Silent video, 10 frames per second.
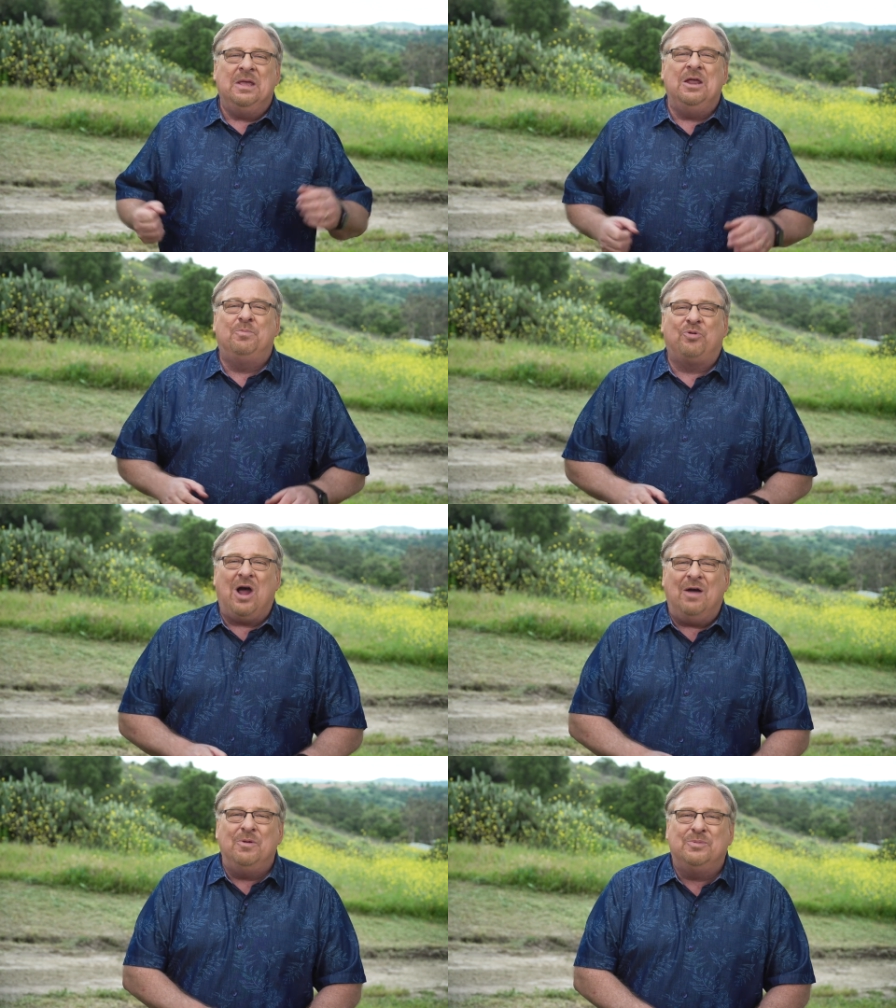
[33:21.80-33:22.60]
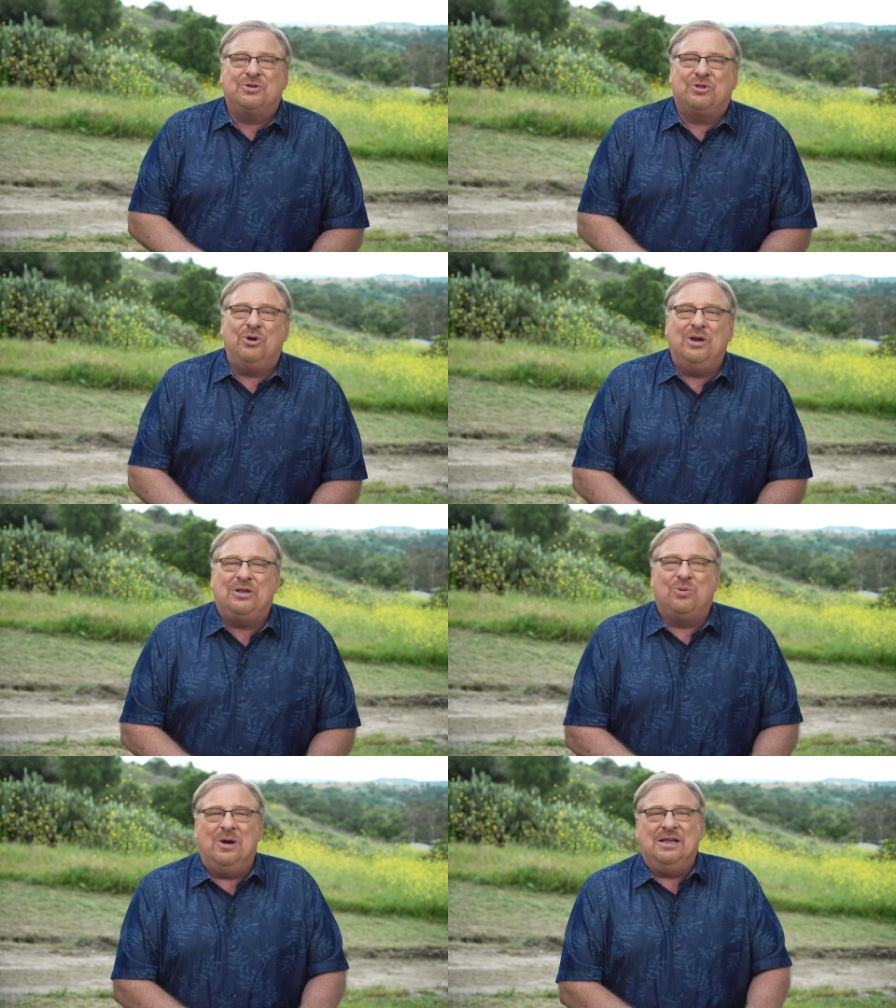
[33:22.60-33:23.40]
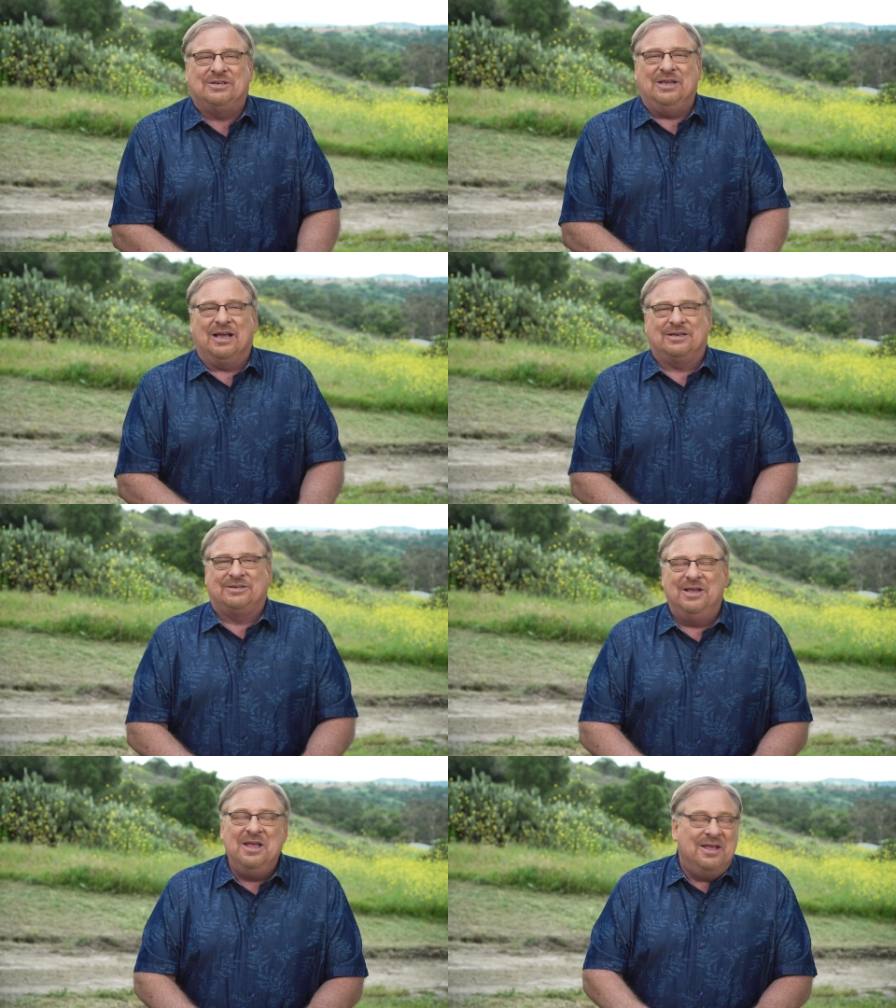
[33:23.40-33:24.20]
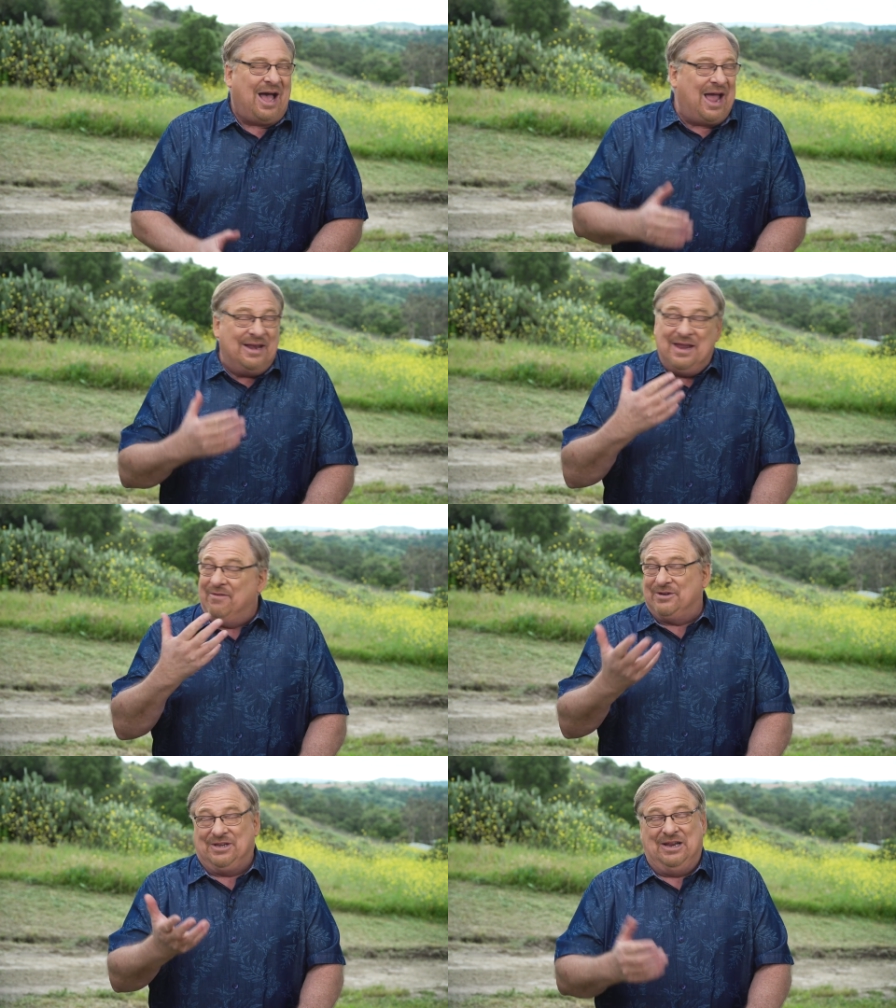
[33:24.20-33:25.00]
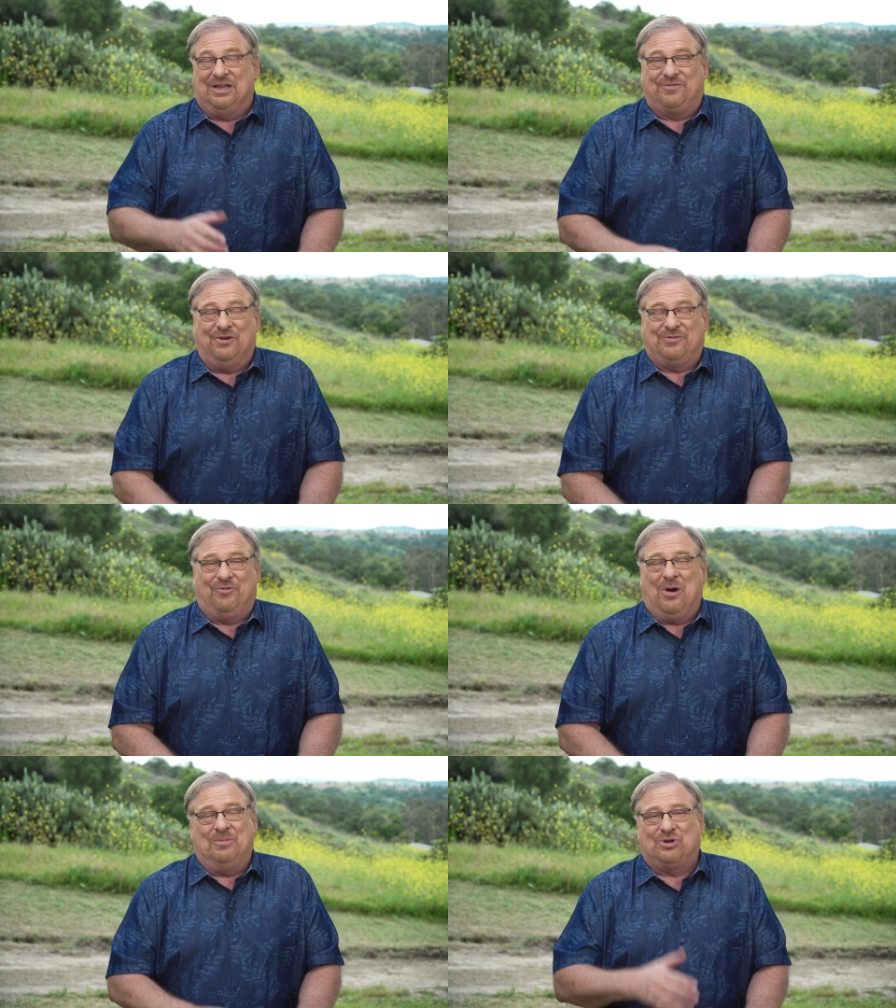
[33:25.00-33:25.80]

In Proverbs 30:26, I had never seen this verse before.